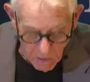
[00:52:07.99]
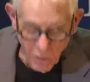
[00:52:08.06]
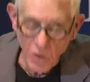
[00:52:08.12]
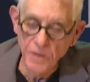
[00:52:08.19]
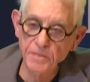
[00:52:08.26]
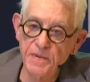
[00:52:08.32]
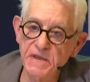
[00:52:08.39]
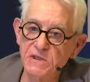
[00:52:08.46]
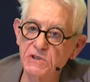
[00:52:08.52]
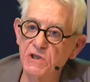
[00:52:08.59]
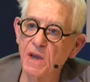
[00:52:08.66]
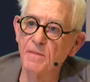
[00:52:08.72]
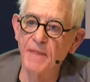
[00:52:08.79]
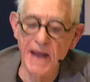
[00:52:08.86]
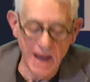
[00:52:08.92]
would be
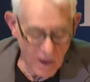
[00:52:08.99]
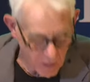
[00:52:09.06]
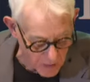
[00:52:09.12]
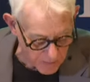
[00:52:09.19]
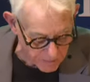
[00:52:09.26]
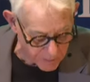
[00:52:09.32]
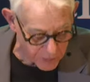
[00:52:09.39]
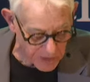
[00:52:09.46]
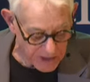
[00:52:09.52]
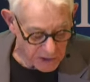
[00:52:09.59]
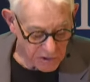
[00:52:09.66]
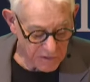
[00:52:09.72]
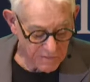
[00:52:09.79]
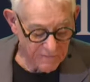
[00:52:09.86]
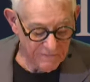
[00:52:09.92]
somehow a
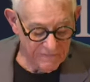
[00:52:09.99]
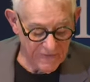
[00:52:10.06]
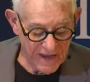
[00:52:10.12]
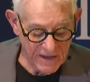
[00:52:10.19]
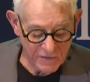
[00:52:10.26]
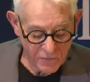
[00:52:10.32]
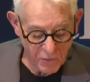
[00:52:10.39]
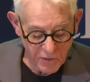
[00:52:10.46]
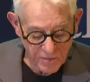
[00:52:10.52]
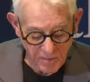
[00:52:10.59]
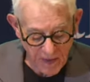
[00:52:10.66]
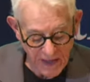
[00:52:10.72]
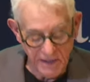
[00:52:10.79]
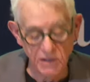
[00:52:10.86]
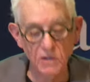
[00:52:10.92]
breach of faith with
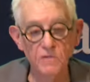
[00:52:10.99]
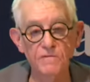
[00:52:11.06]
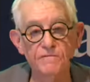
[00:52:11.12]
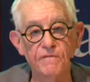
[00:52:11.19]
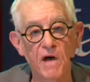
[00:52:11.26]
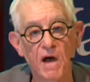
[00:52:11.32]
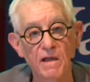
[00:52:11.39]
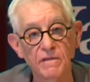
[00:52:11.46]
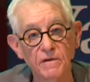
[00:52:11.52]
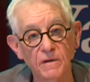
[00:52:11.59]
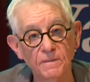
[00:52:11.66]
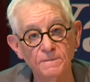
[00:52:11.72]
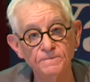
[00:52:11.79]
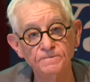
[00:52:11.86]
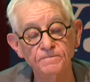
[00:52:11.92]
my new father